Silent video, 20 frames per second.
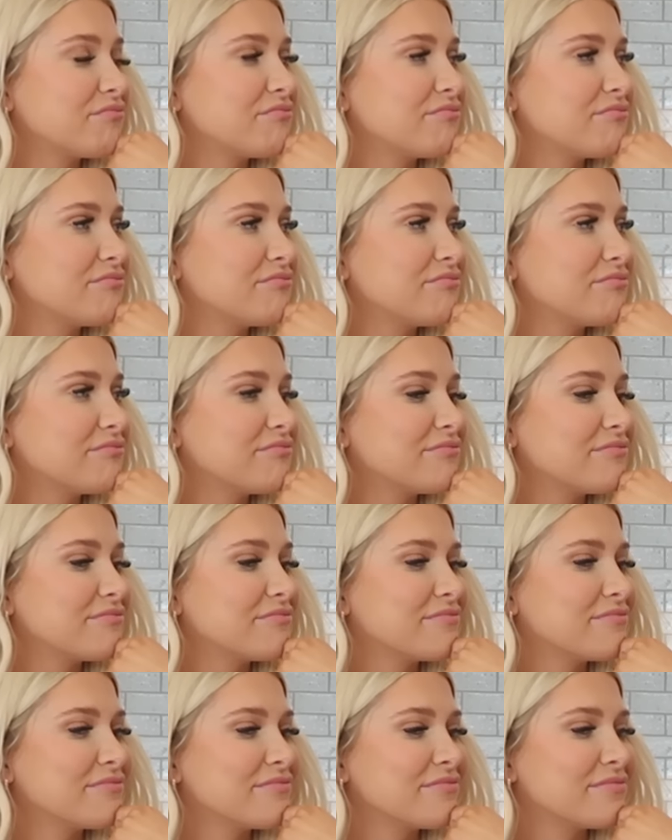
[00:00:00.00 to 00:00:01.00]

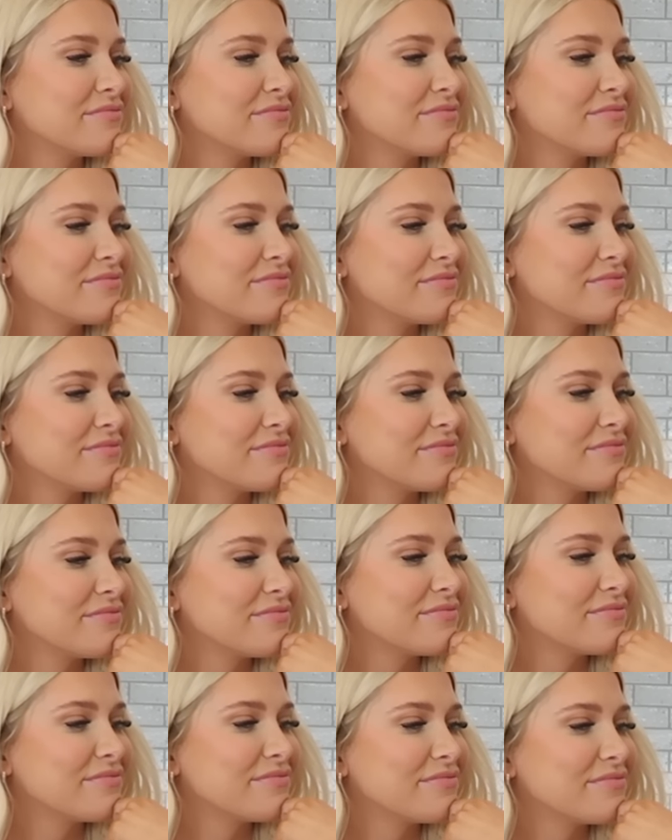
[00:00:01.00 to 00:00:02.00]

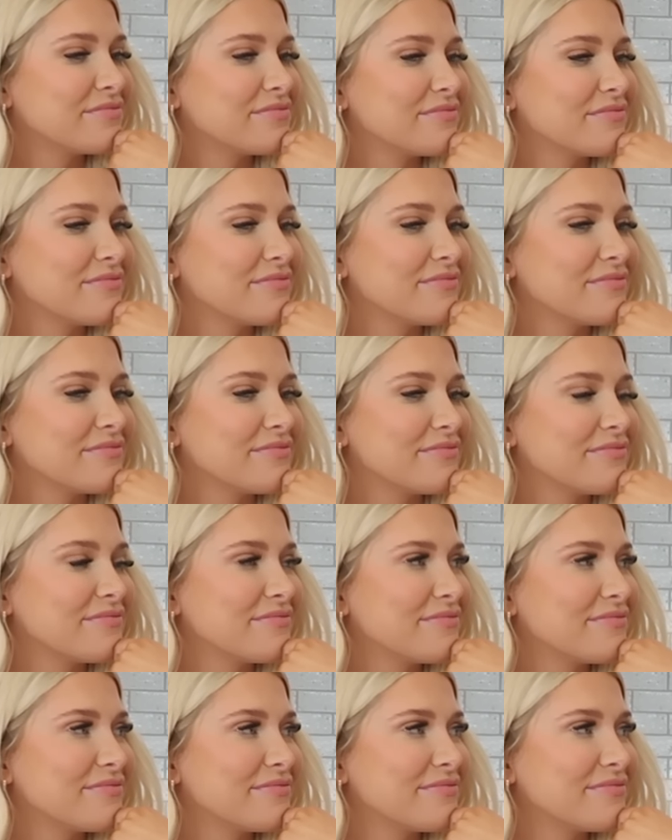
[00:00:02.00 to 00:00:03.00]

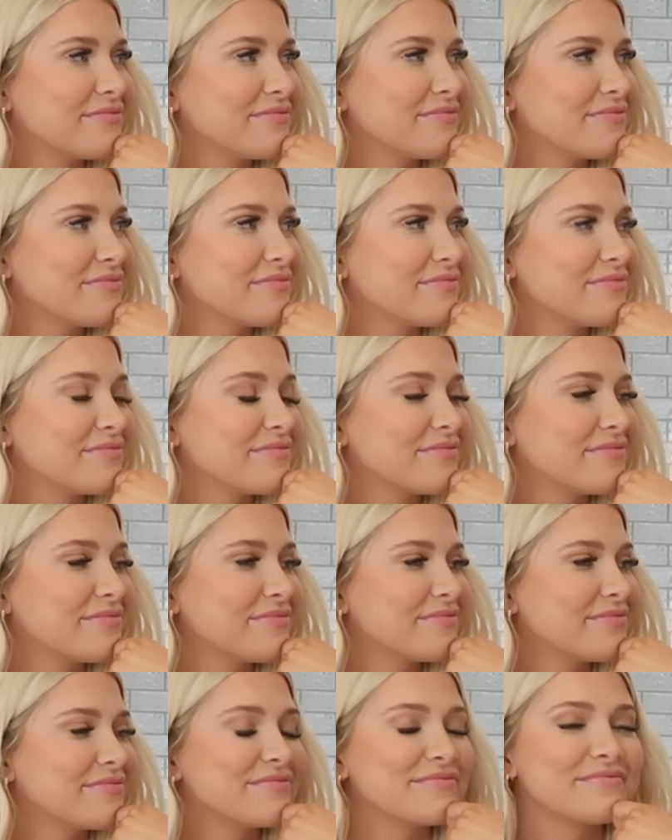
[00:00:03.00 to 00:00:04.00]

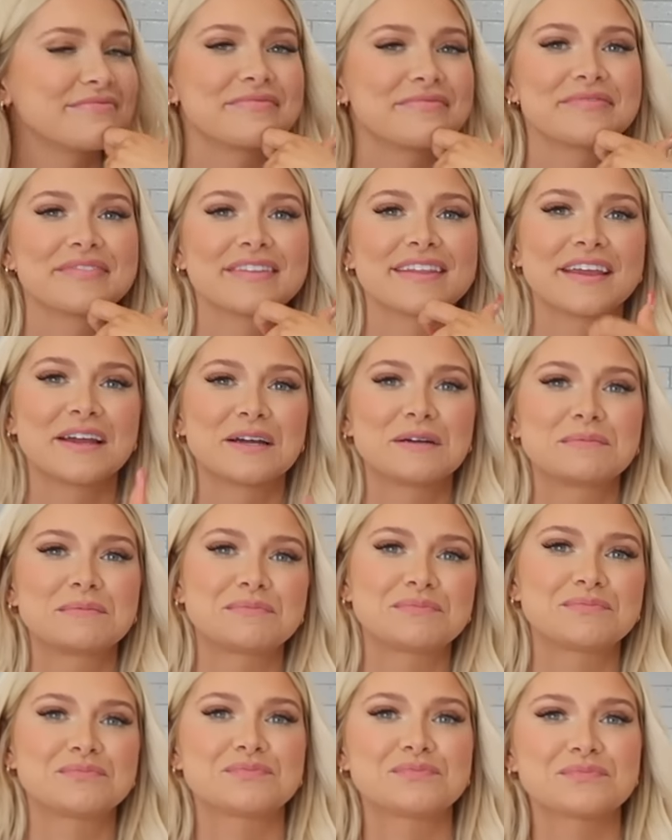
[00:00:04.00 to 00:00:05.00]

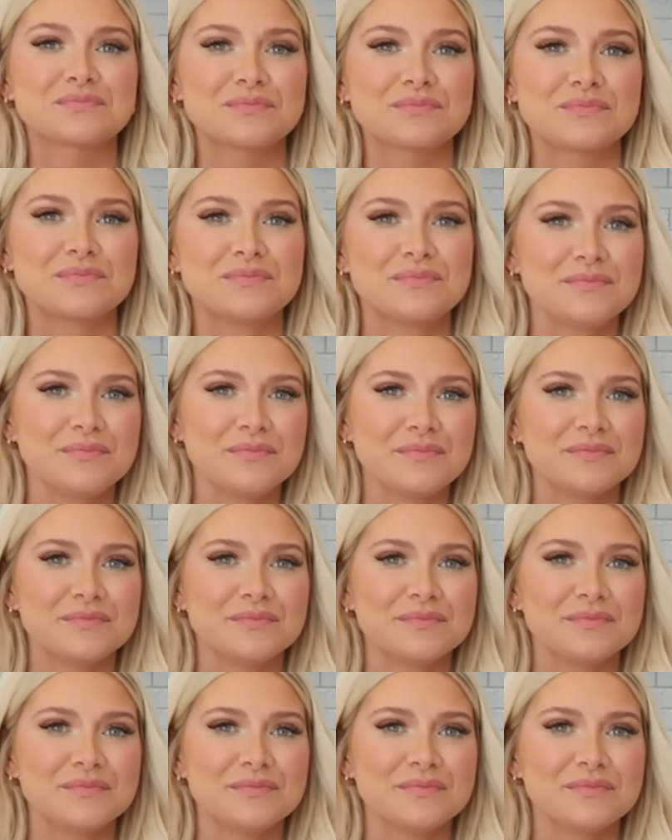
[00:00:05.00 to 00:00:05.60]
(not speaking)